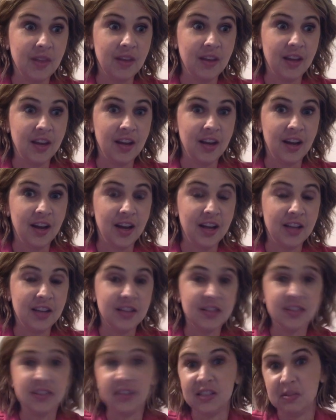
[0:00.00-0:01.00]
and I,
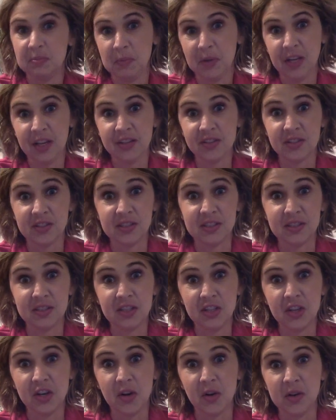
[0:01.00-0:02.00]
this is me
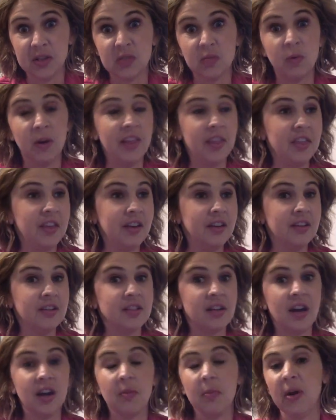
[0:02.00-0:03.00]
just, you know, it's one thing to
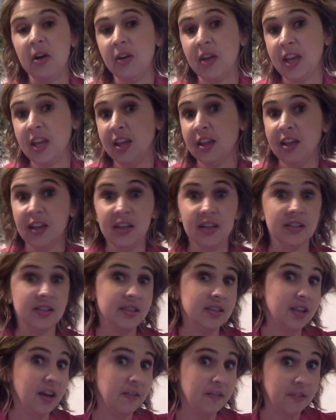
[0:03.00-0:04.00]
talk about healing and
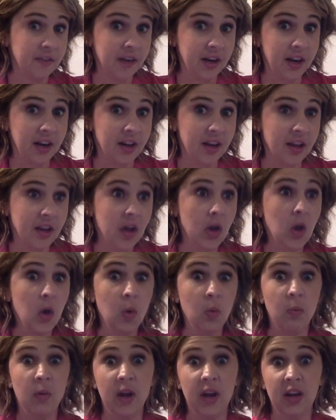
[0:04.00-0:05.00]
suffering
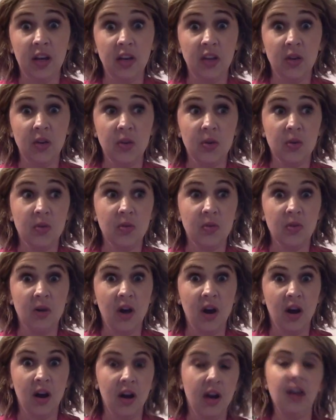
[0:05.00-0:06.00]
when you
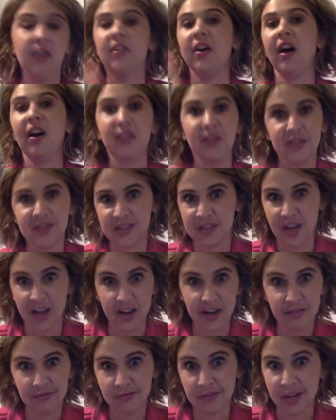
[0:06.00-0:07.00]
are on the other
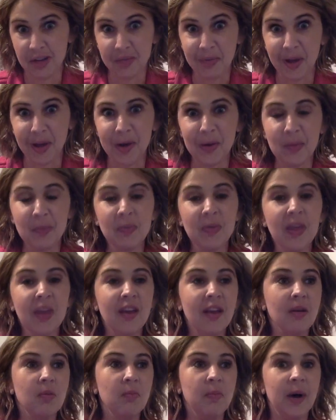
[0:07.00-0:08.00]
side, amen.
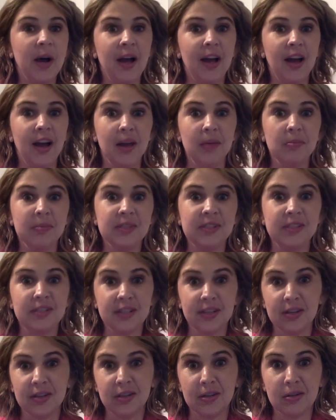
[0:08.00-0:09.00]
But I'm
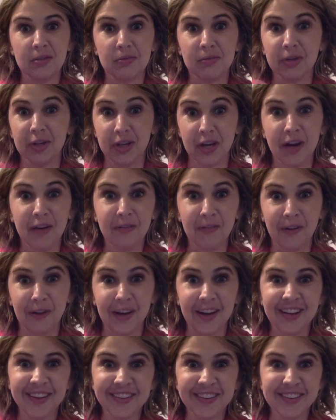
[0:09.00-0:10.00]
still
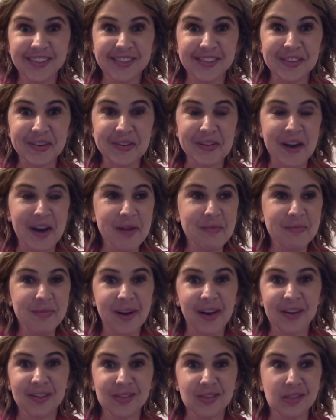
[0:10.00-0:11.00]
recovering so I'm
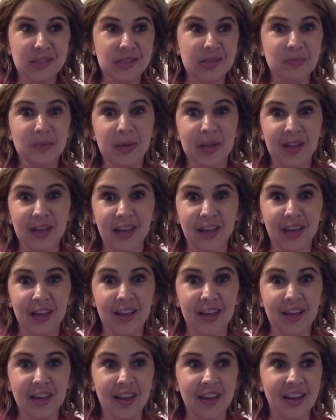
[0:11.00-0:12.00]
actually
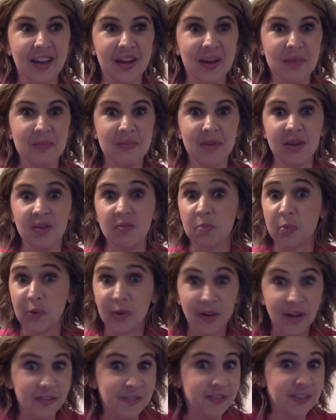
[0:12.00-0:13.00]
speaking um, and
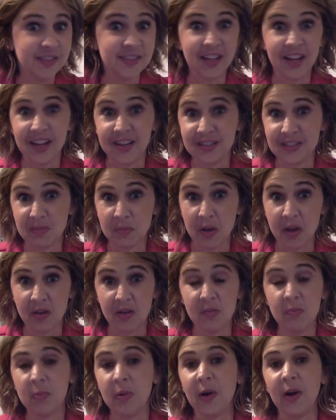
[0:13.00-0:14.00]
prophesying to my
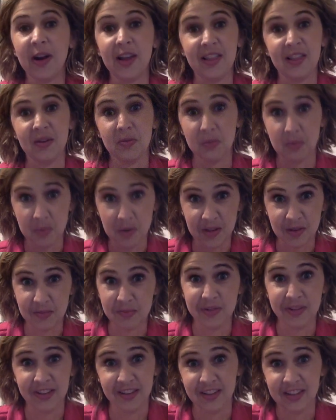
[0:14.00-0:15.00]
own body that will be
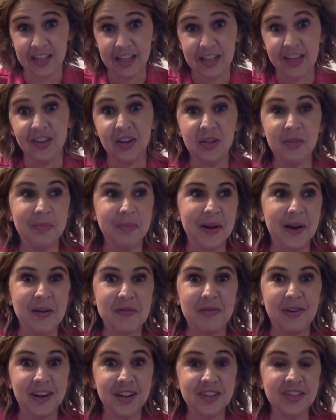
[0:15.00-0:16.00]
completely healed. But I
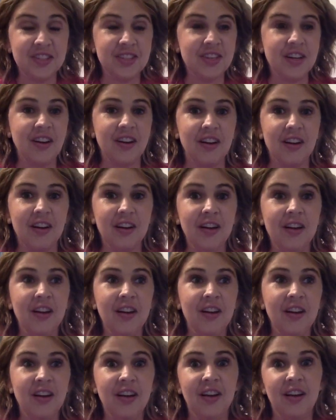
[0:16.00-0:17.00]
want to share
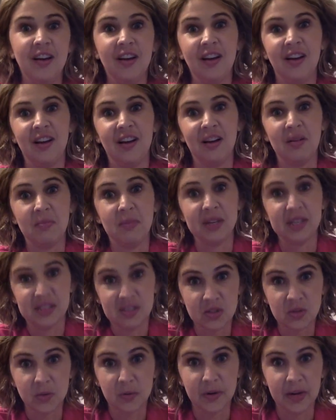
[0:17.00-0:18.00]
uh, my
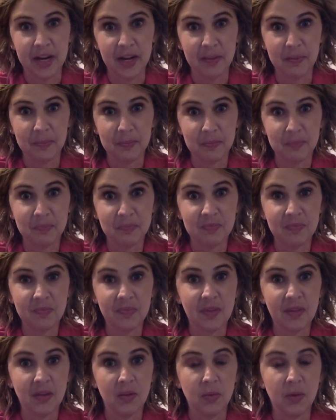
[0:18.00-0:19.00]
story
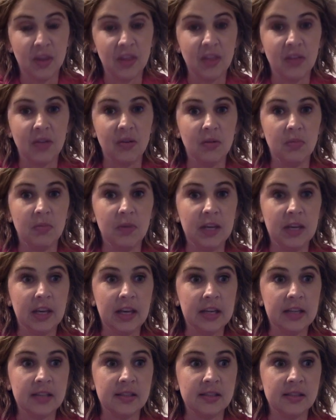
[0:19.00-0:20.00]
with you
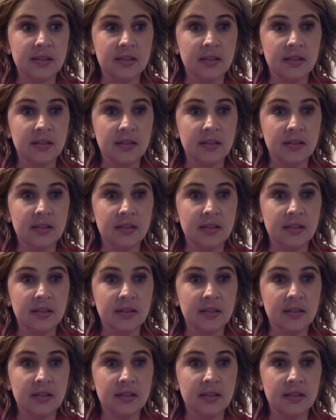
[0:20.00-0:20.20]
because